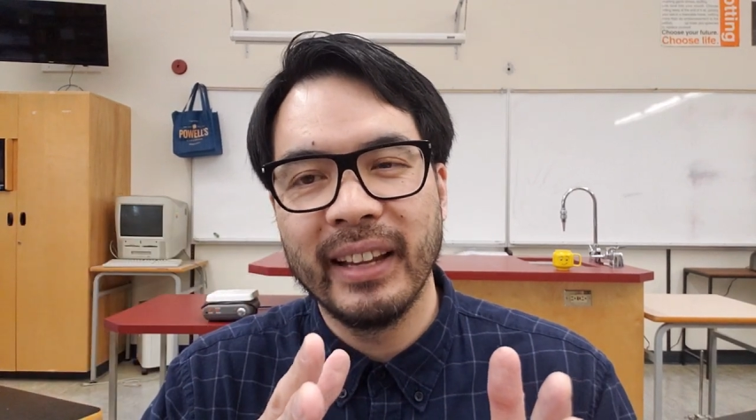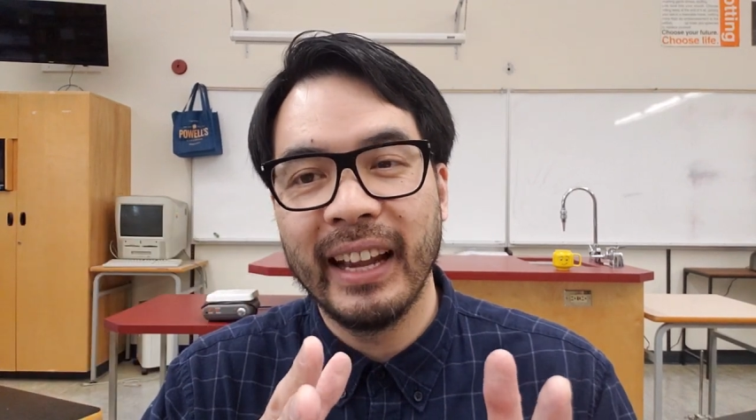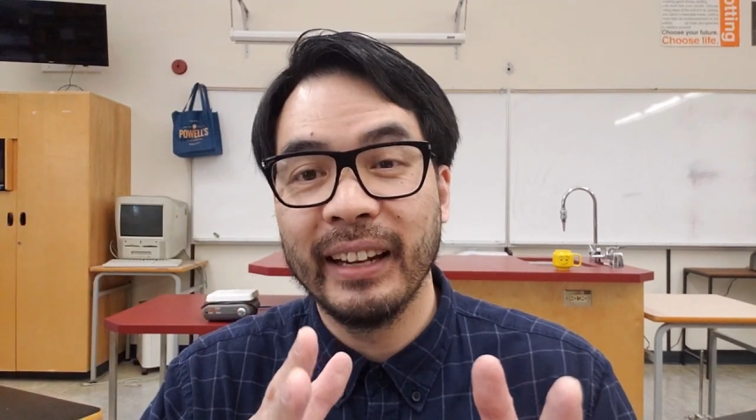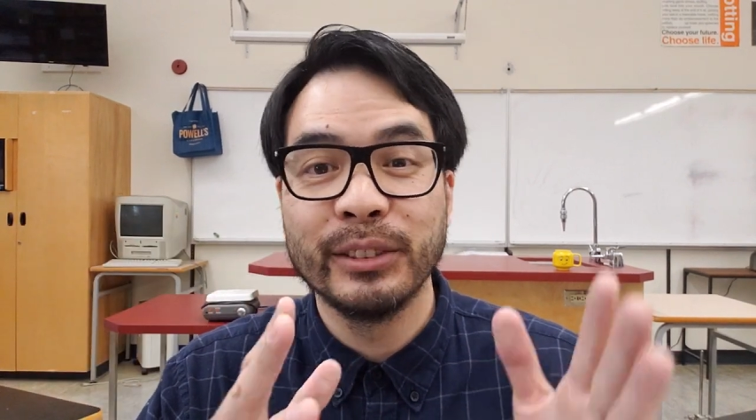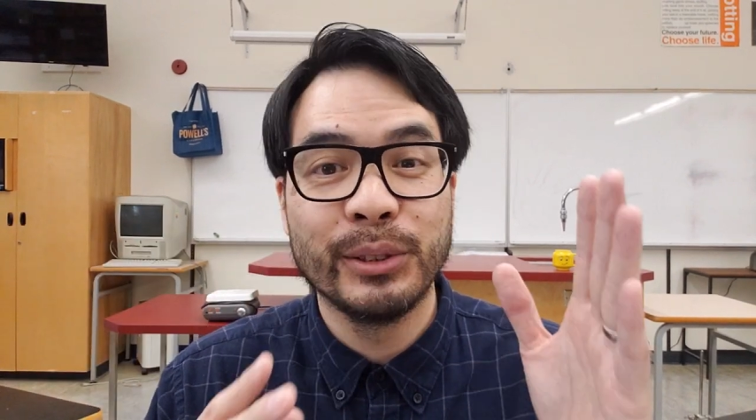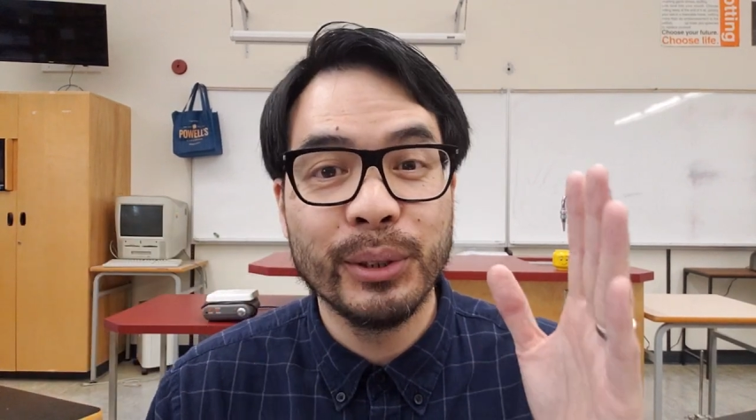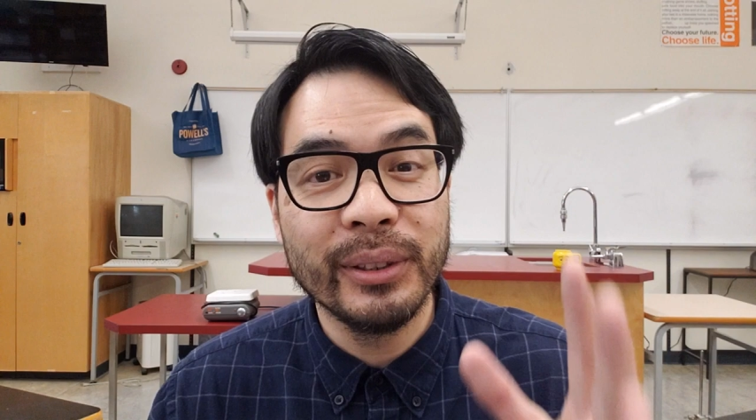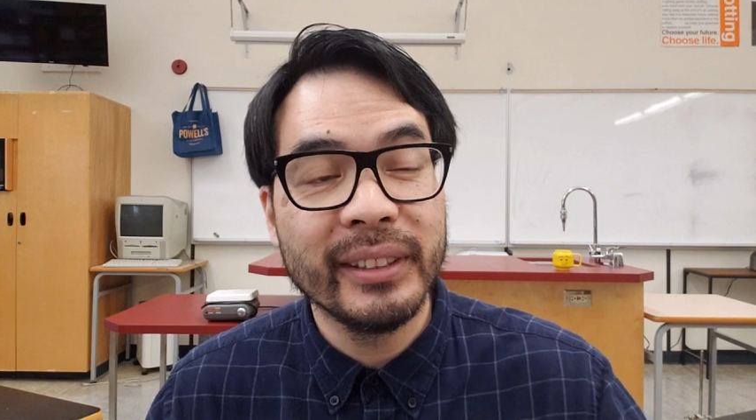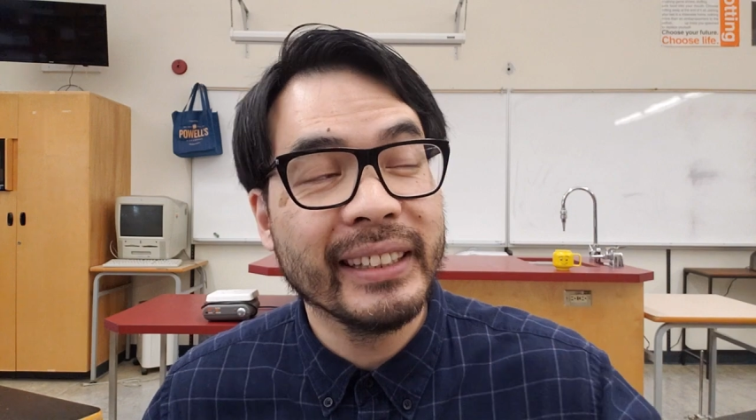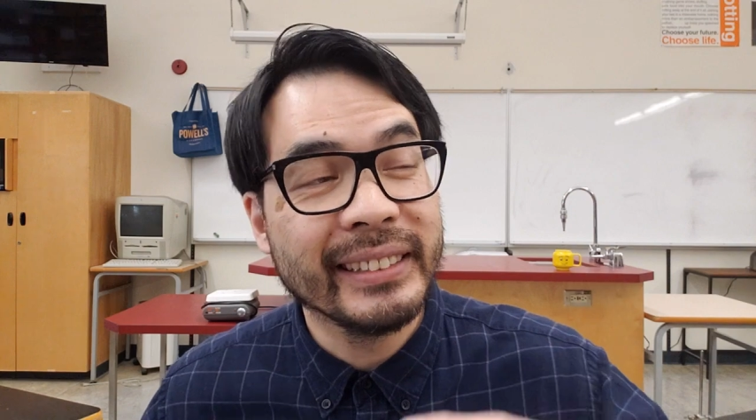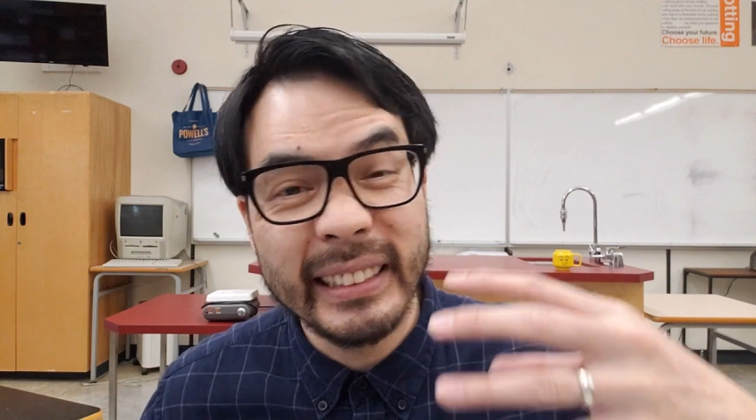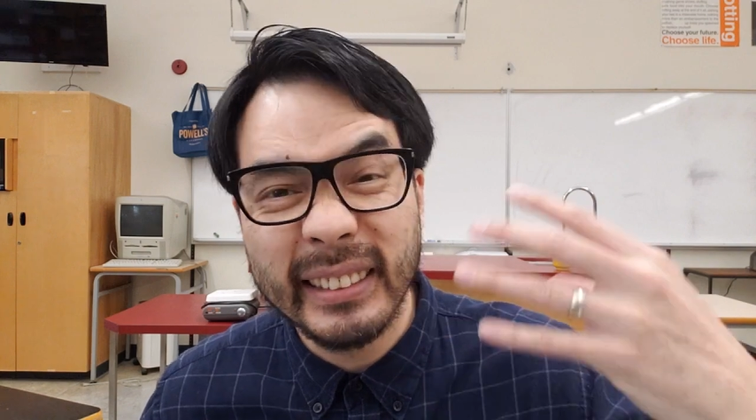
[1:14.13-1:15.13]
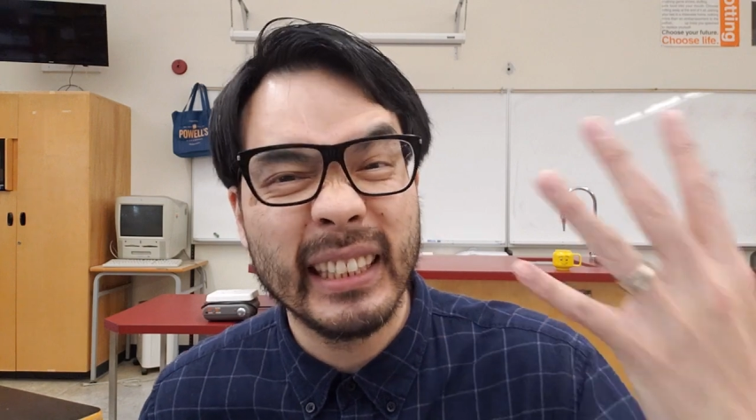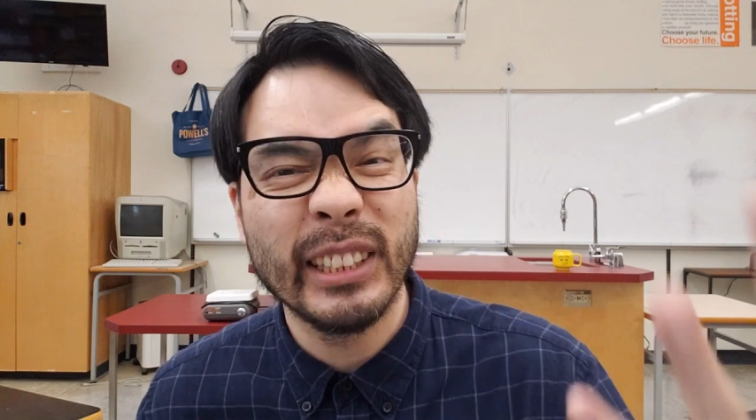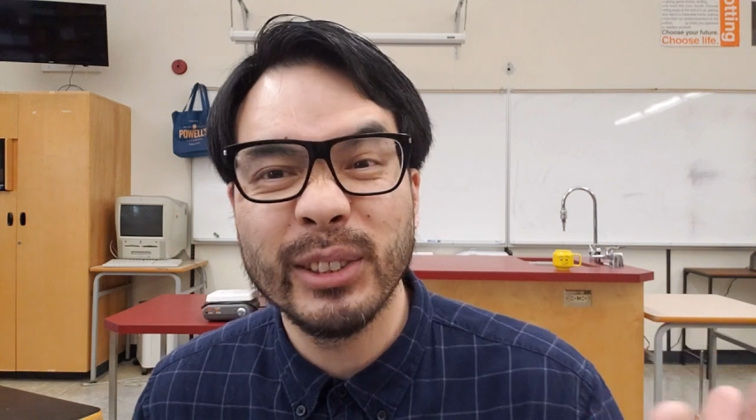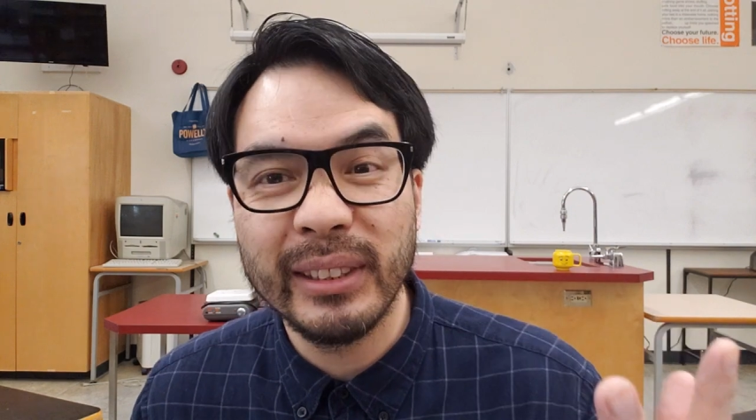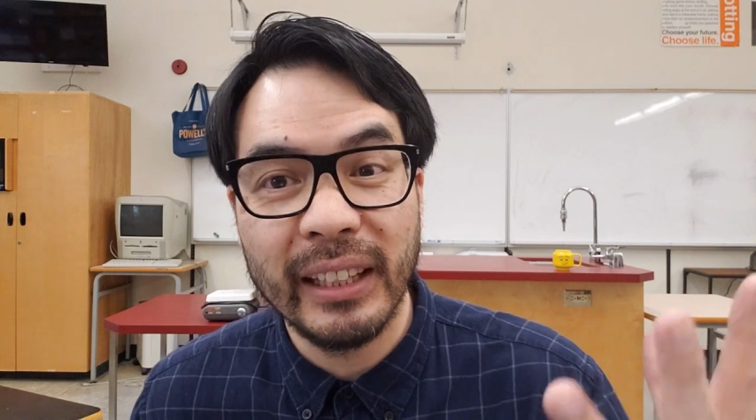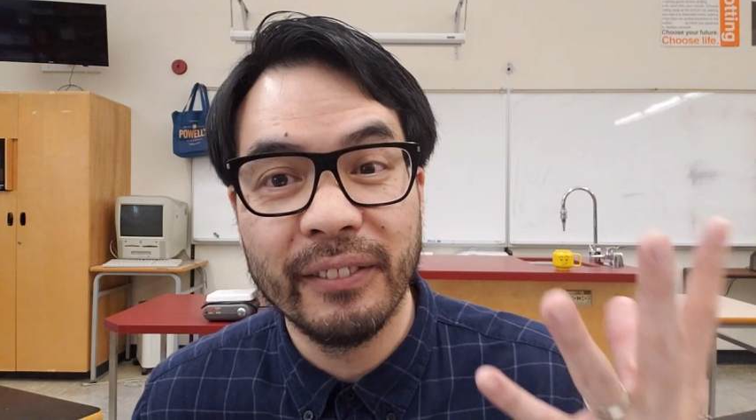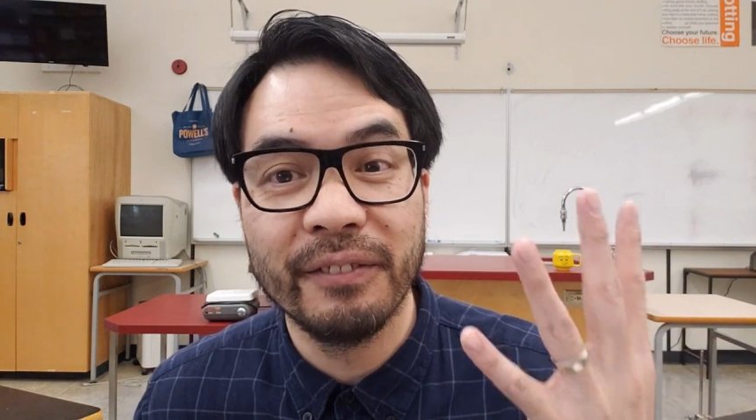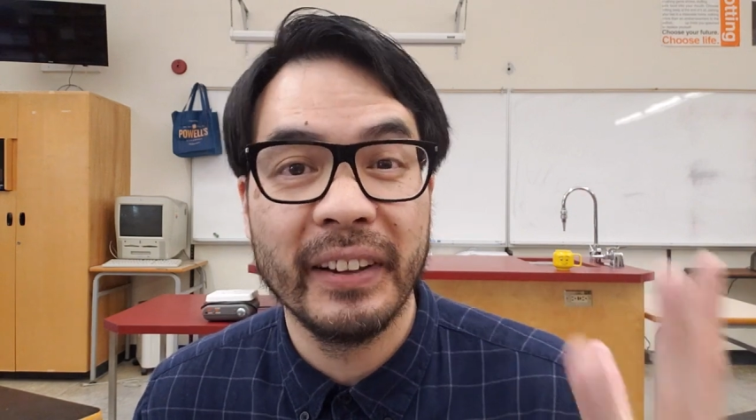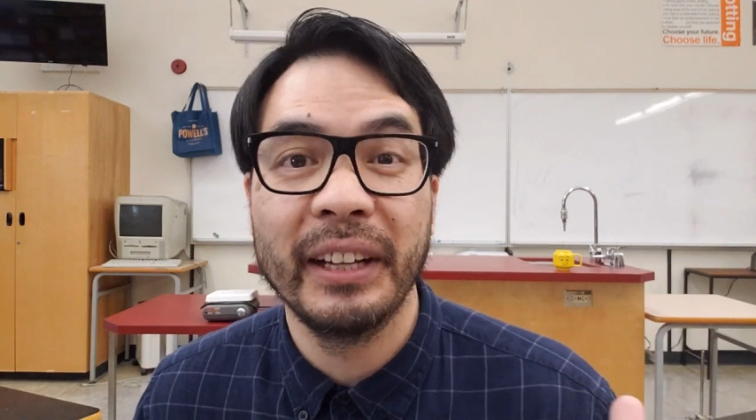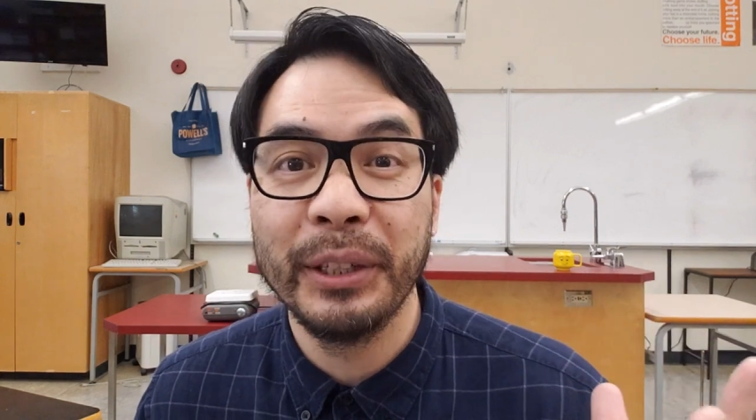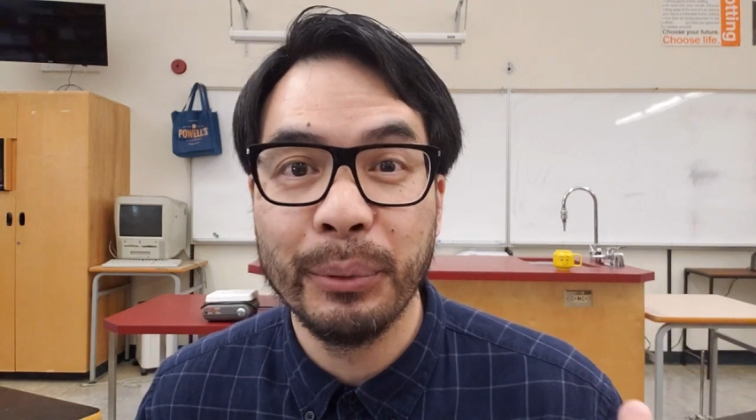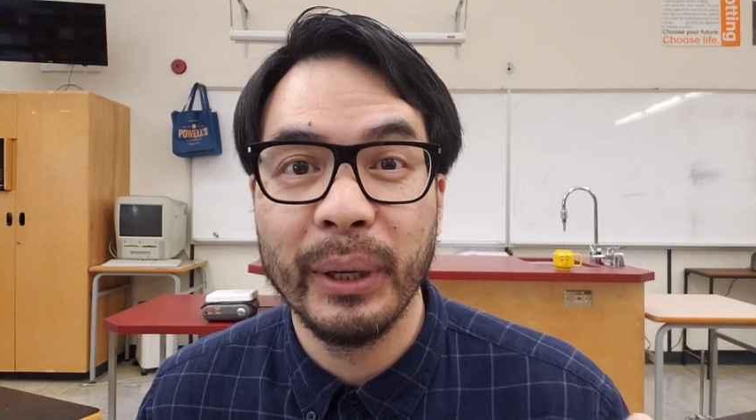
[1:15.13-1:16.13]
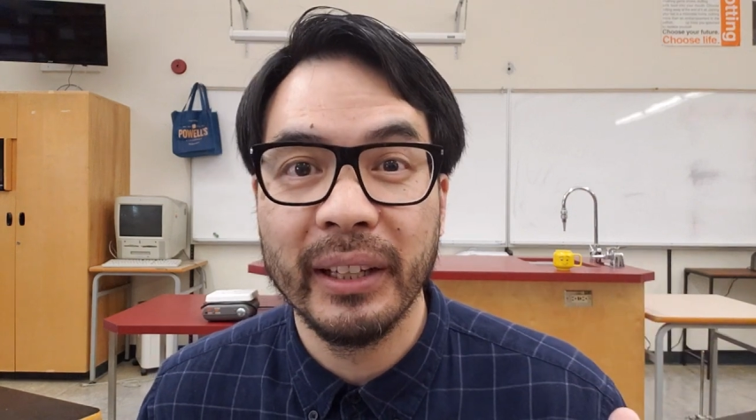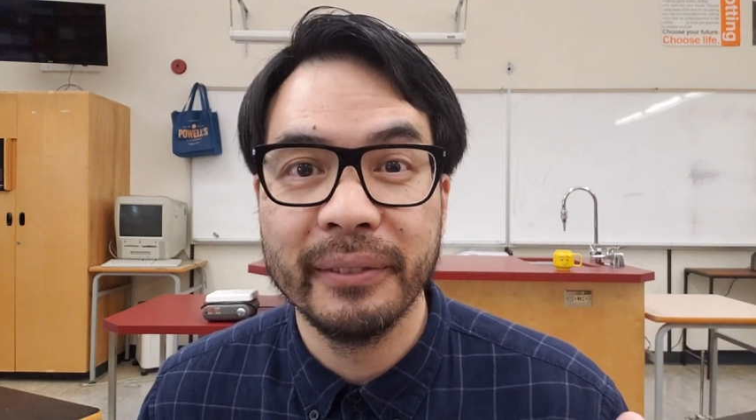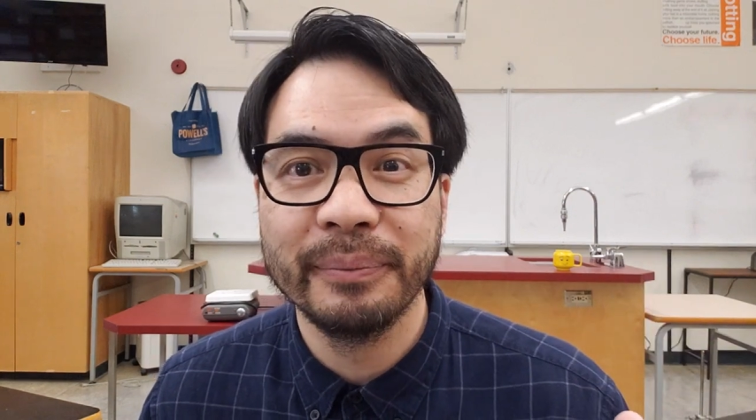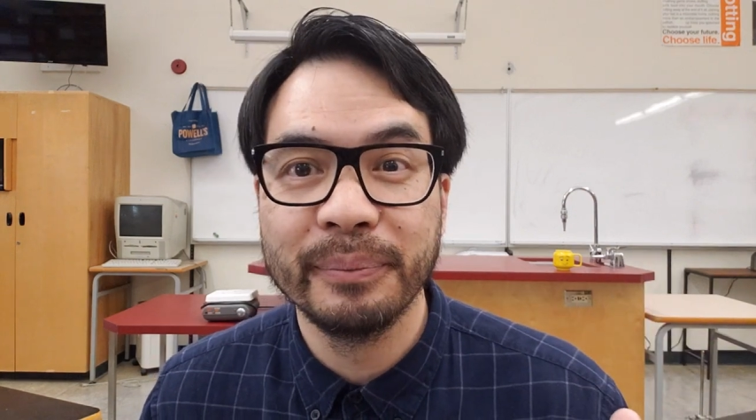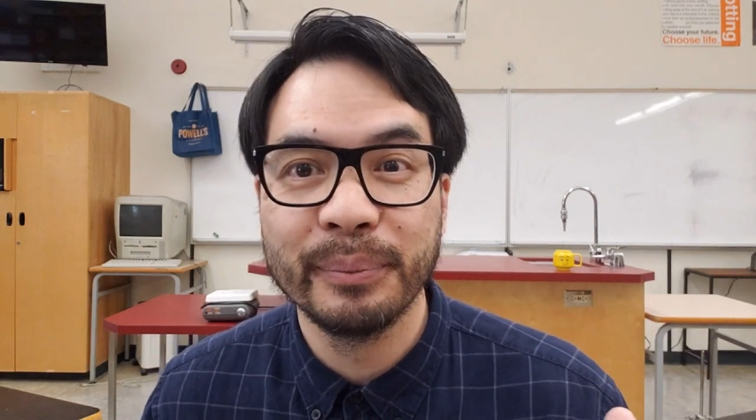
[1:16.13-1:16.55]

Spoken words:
and a student is essentially evaluated